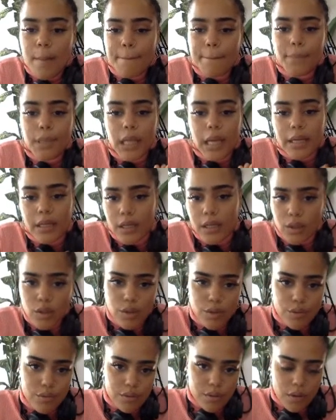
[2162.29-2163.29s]
blending
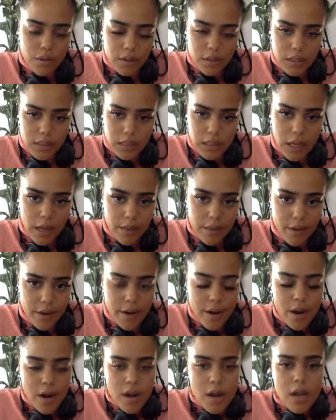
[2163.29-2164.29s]
two songs together.
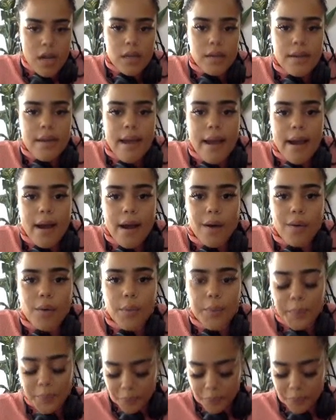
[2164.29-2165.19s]
Now,